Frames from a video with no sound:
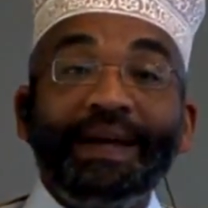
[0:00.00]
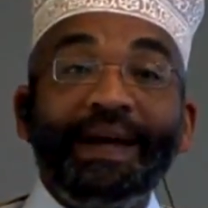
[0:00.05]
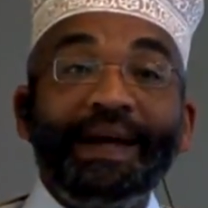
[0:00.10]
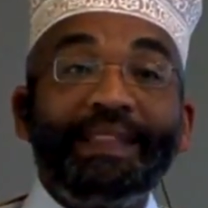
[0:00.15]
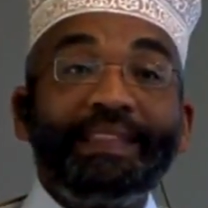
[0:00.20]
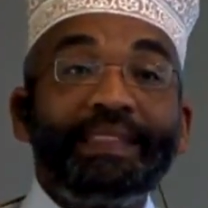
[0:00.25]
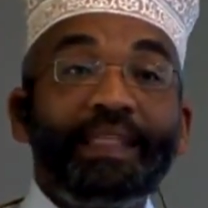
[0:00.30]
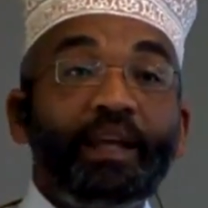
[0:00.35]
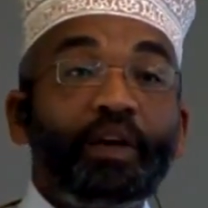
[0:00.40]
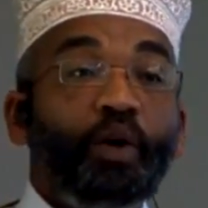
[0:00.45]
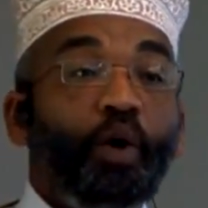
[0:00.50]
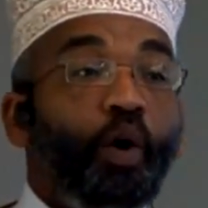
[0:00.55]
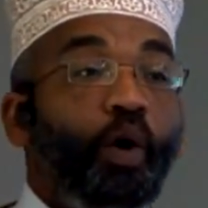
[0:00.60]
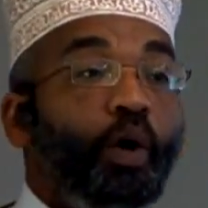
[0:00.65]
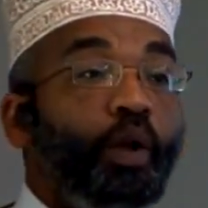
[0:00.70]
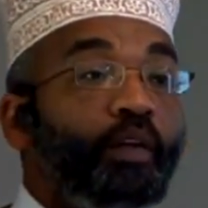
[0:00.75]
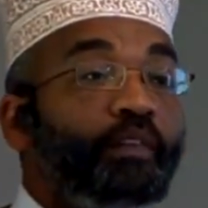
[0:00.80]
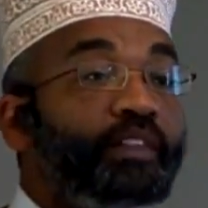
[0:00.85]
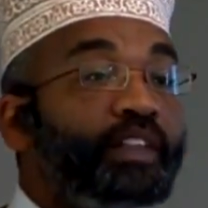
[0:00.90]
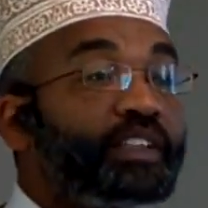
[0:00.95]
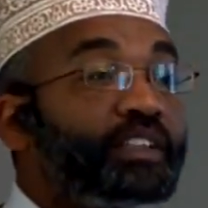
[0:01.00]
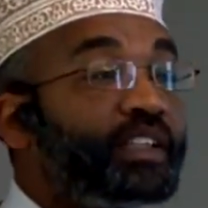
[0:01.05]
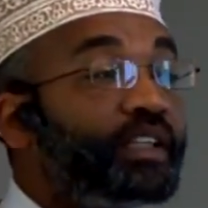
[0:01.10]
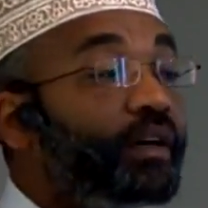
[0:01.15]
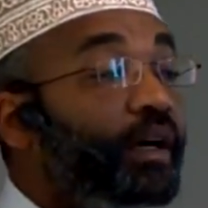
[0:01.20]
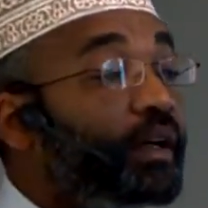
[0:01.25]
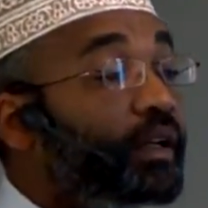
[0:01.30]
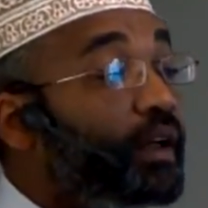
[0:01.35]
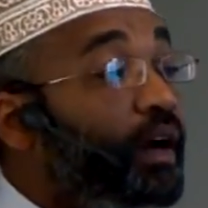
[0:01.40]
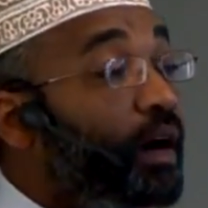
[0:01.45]
And then all of the
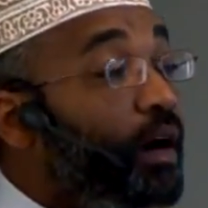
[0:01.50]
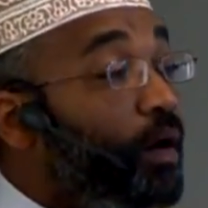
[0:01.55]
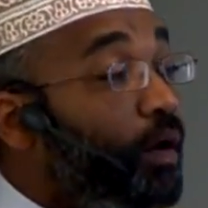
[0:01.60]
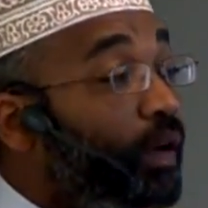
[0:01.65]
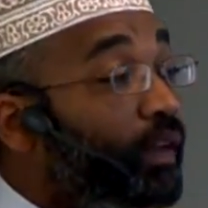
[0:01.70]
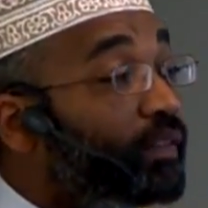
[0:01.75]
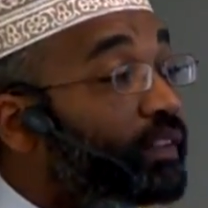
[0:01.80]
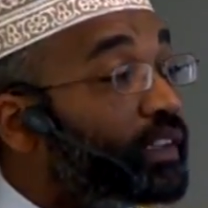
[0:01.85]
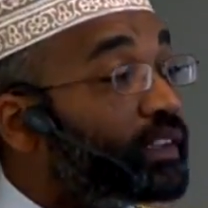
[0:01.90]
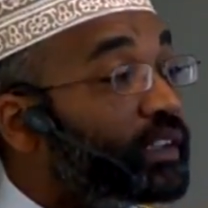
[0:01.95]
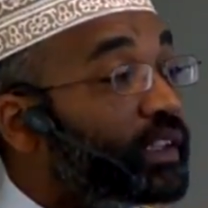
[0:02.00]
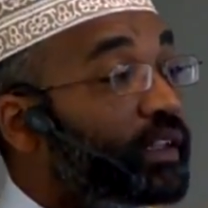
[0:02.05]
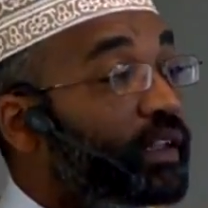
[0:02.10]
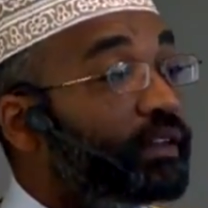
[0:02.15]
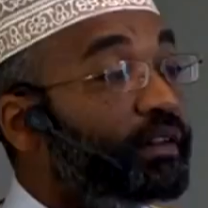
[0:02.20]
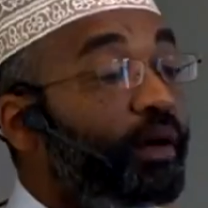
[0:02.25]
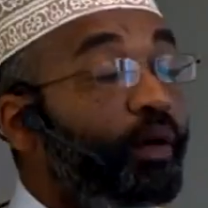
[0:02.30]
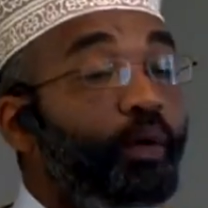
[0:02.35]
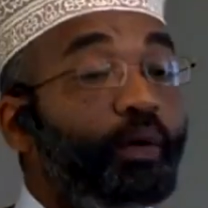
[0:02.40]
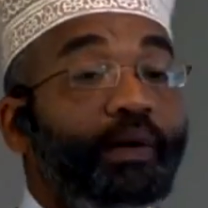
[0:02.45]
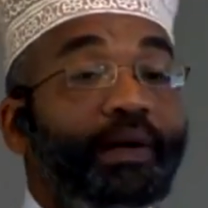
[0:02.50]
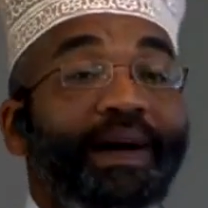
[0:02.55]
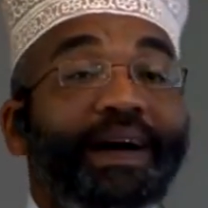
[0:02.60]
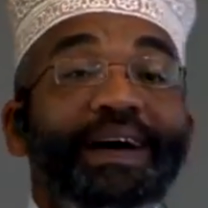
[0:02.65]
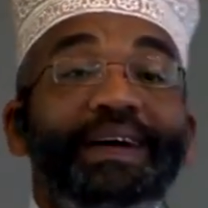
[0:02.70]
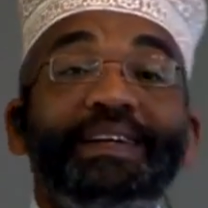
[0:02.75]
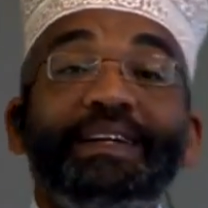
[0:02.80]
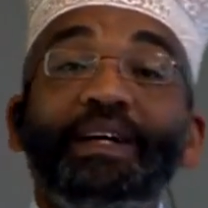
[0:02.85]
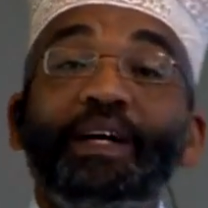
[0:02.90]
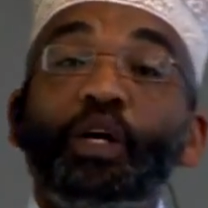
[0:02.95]
all of the sudden the
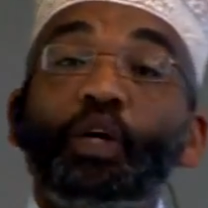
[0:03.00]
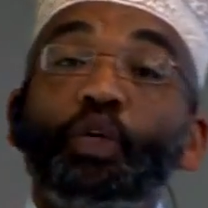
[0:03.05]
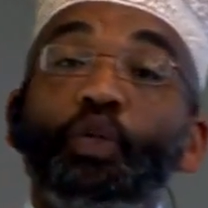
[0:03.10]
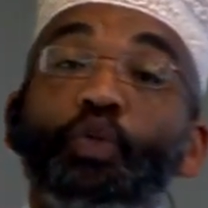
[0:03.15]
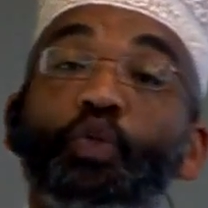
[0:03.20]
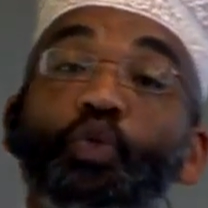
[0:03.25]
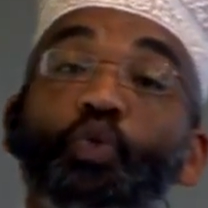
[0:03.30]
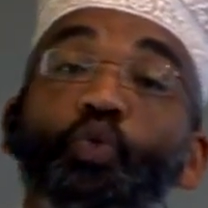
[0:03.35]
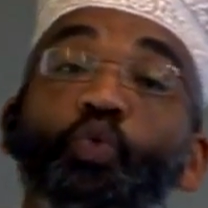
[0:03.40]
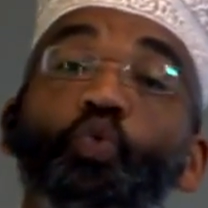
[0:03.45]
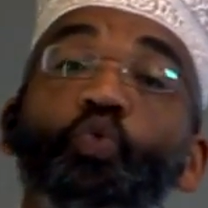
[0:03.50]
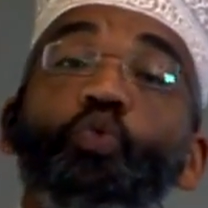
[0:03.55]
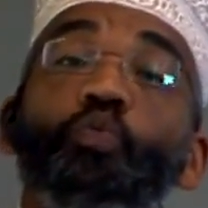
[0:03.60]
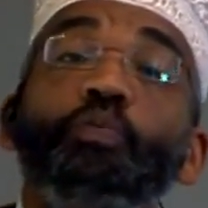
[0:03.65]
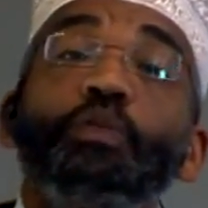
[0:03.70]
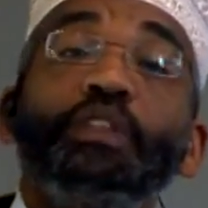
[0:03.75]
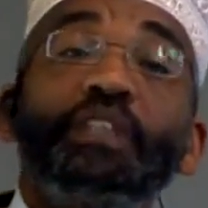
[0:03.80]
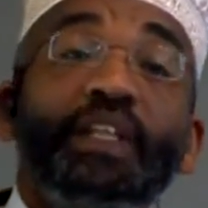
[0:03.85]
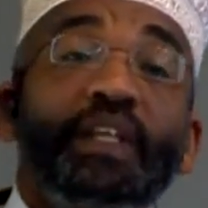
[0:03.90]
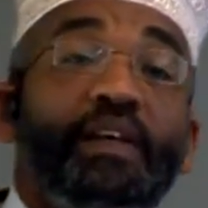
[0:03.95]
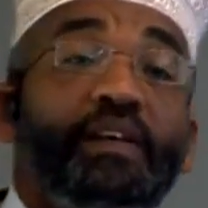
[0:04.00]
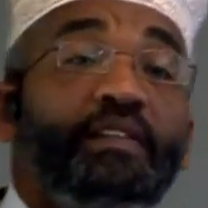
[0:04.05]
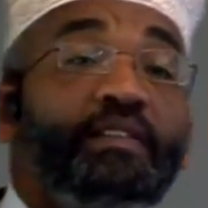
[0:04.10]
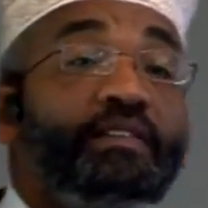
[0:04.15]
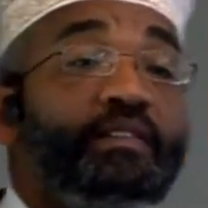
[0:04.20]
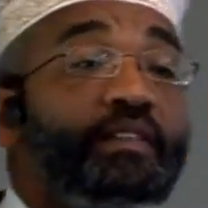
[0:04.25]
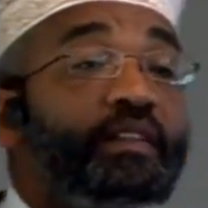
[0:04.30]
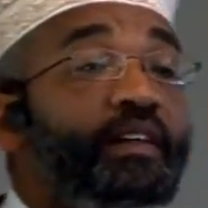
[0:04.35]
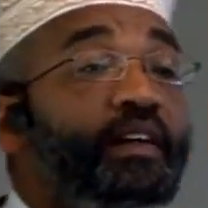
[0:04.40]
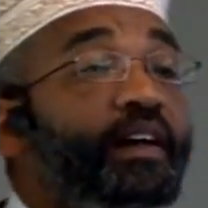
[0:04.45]
Quran zooms
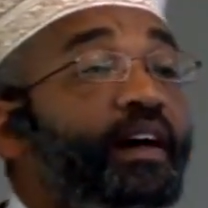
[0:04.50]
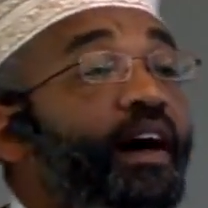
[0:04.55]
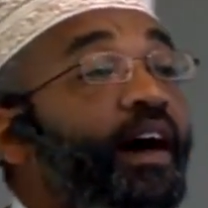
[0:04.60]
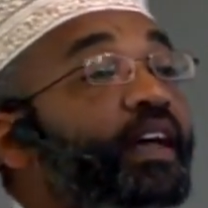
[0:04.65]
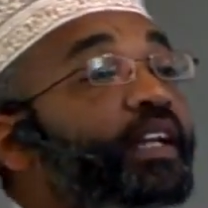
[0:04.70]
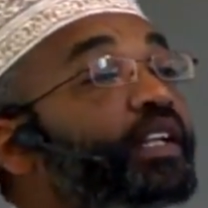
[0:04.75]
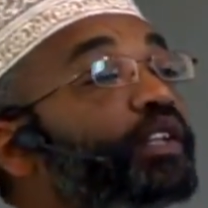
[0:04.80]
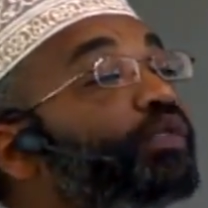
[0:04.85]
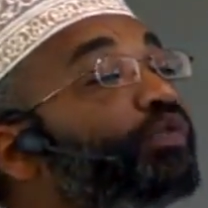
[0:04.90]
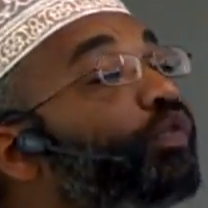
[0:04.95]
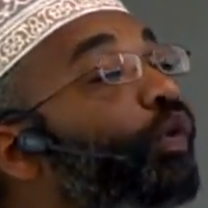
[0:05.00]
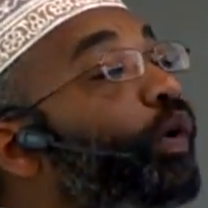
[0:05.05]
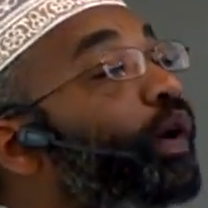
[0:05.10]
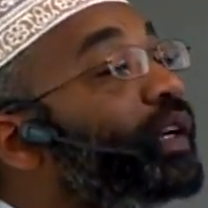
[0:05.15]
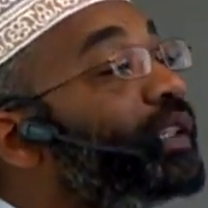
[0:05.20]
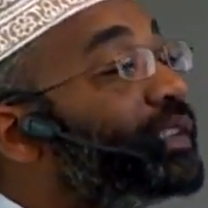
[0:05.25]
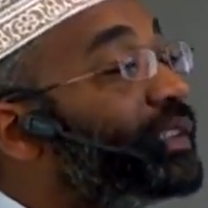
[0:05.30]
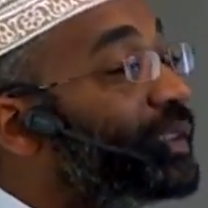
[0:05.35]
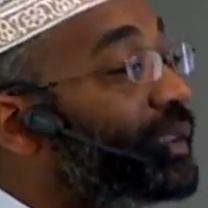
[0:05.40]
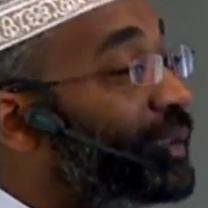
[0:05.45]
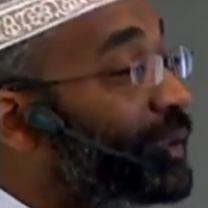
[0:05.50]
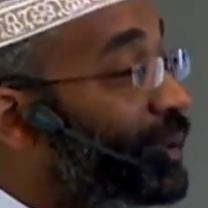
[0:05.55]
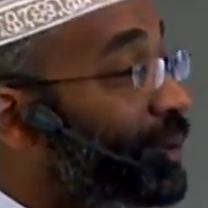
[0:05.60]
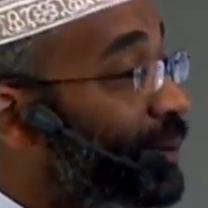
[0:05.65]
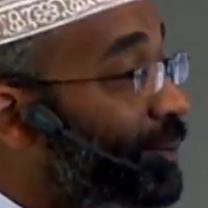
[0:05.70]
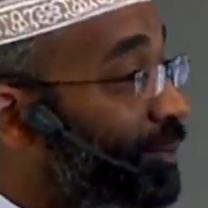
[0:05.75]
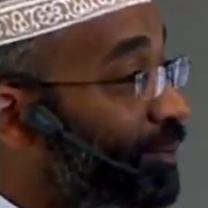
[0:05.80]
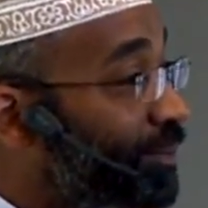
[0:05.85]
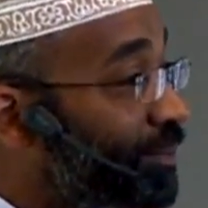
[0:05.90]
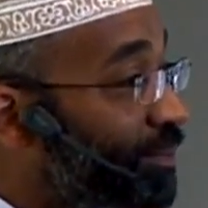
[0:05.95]
in and it
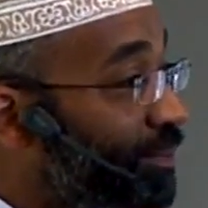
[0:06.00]
focuses.